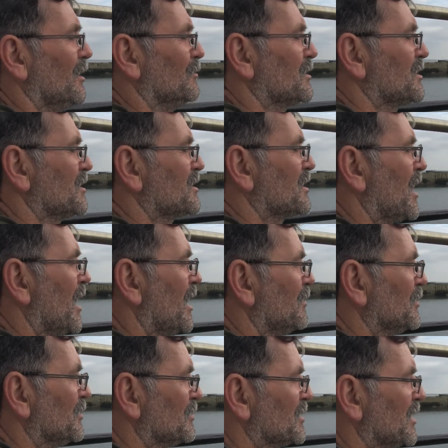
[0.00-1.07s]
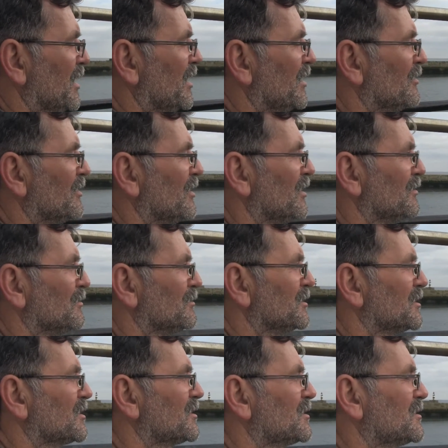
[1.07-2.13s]
It was a time, it was an era, it
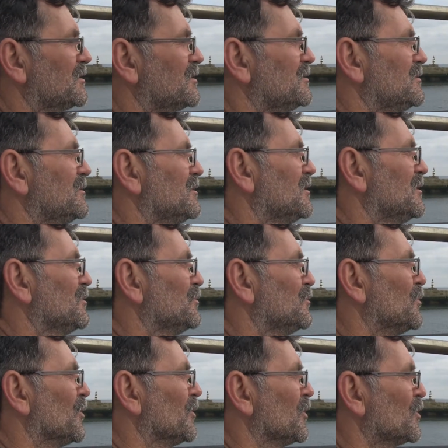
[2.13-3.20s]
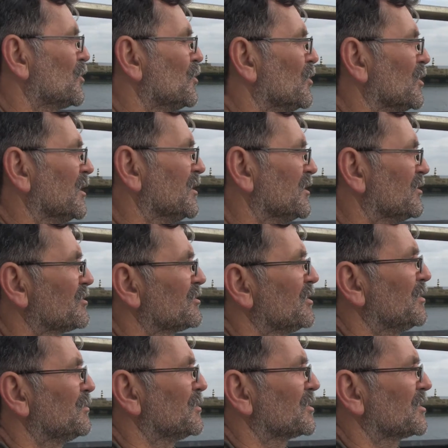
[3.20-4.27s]
was what the coal
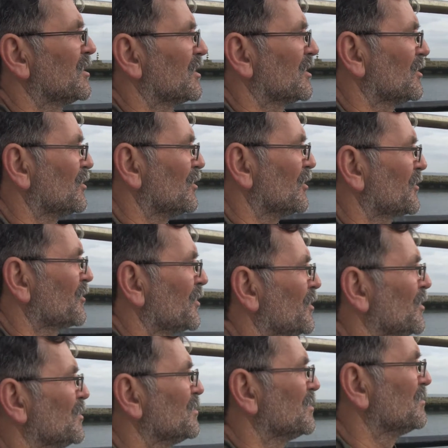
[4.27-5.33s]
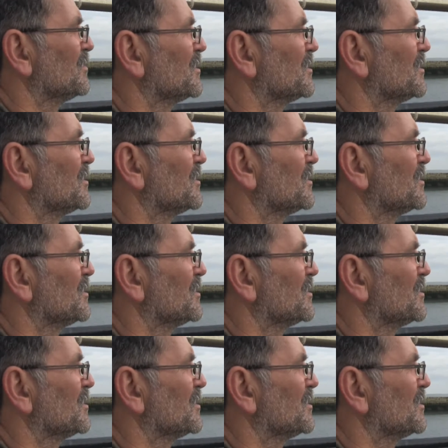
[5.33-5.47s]
industry was going to go through.